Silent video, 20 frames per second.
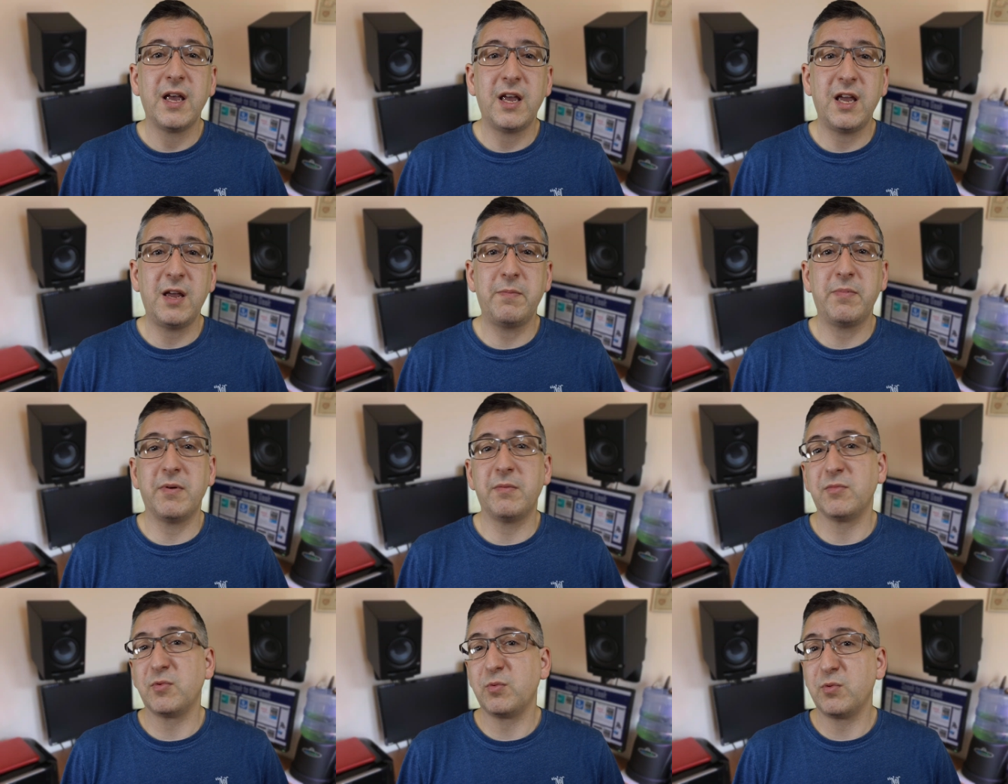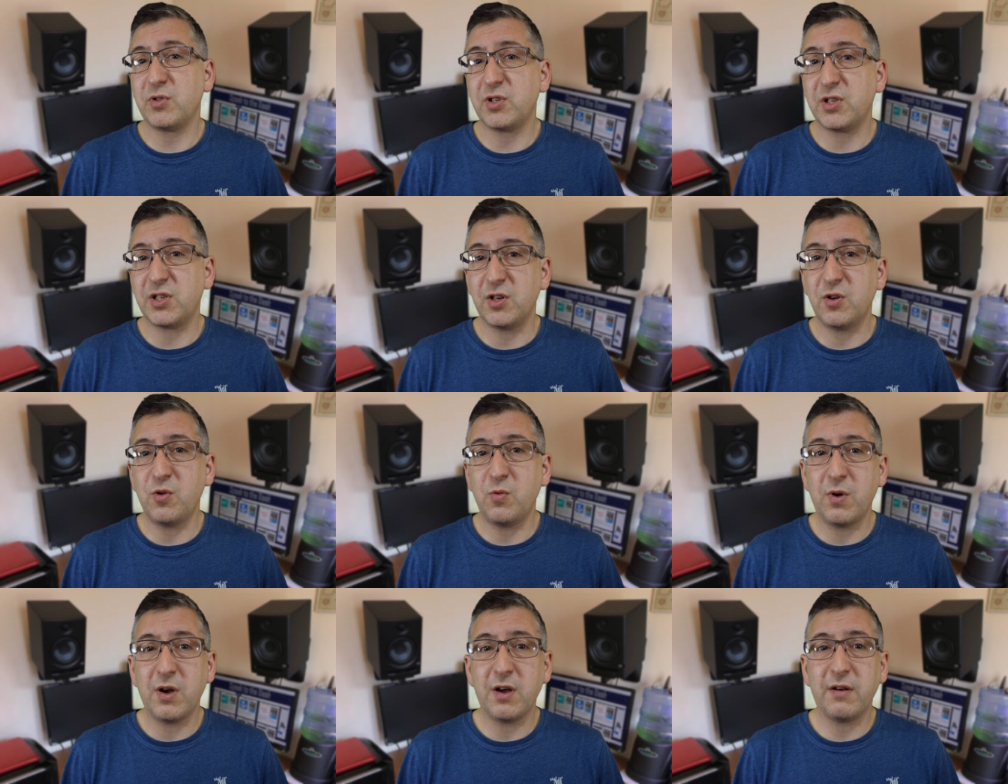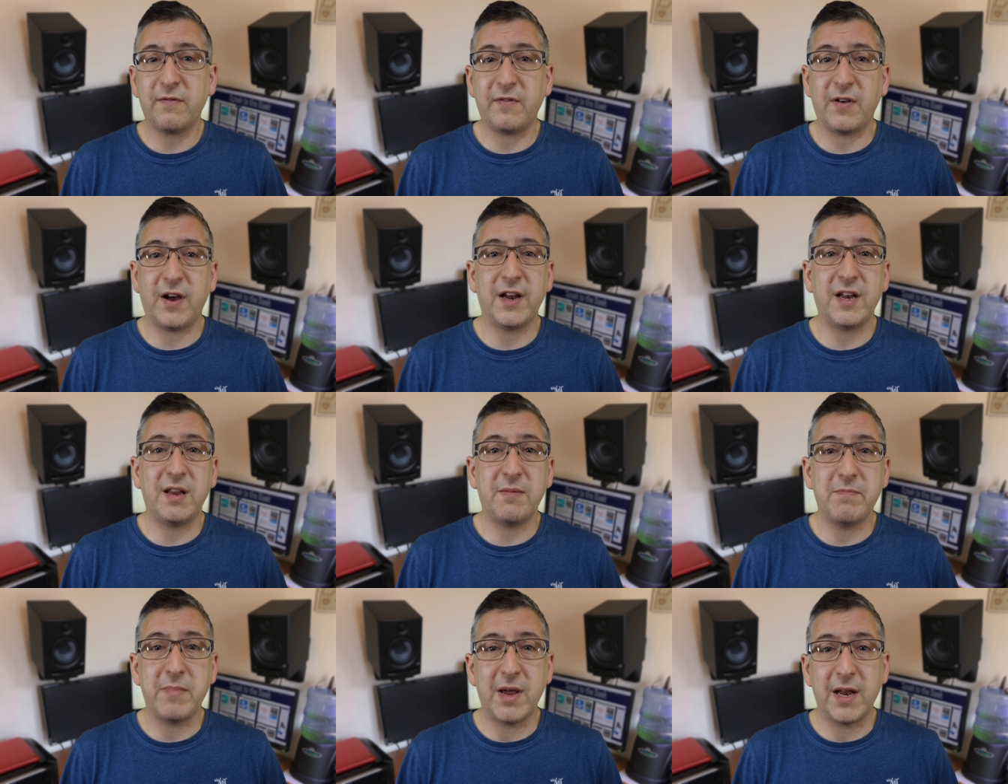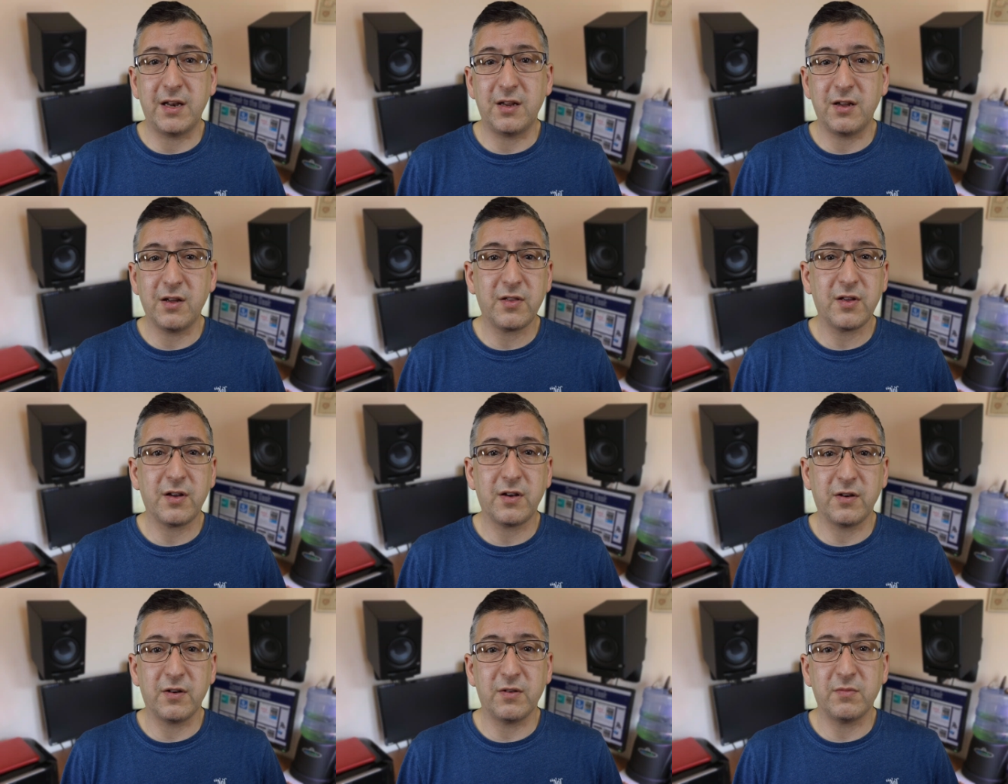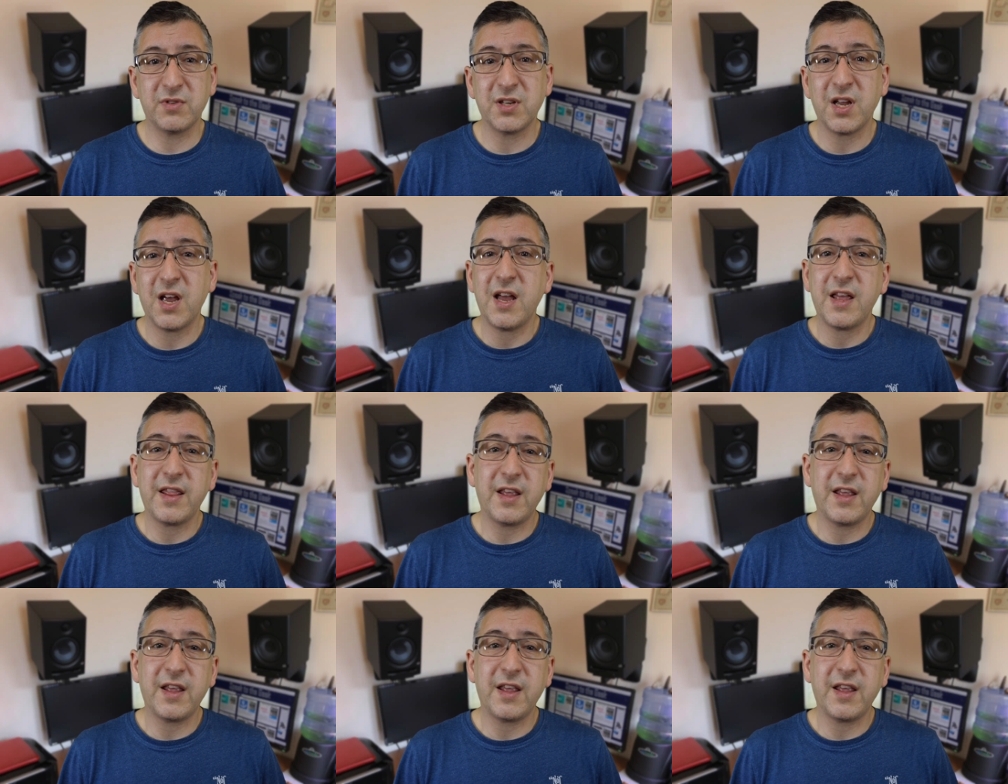heat pumps will still work fine in many other homes.